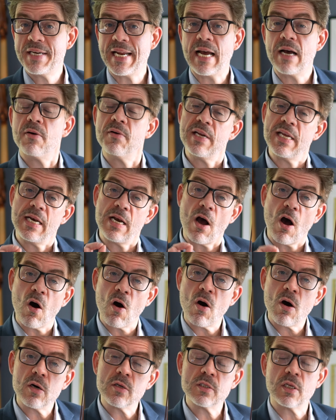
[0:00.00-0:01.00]
down in
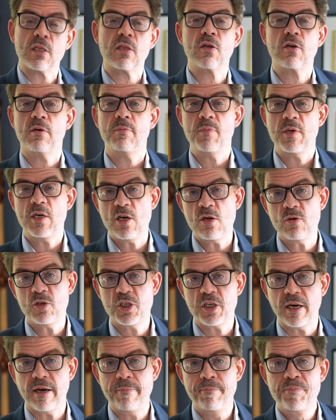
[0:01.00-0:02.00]
all the little
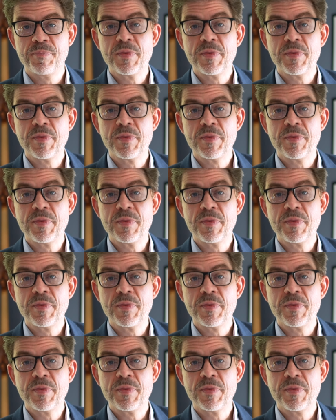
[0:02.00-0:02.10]
minutia.